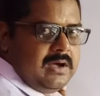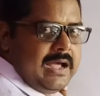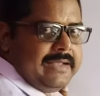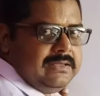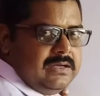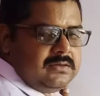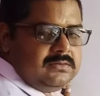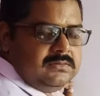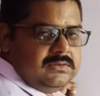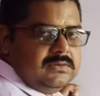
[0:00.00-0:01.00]

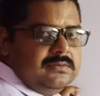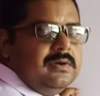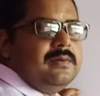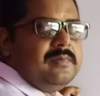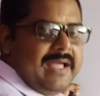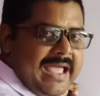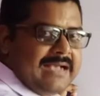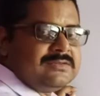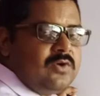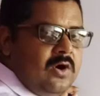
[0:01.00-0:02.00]
either
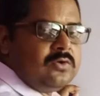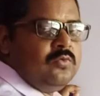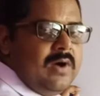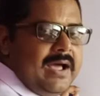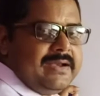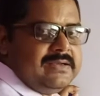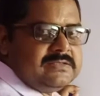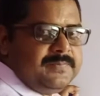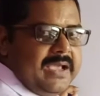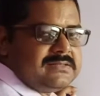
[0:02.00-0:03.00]
x or y
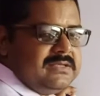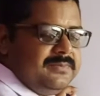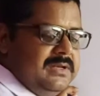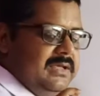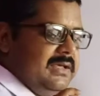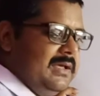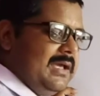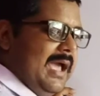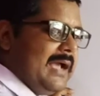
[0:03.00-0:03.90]
respectively,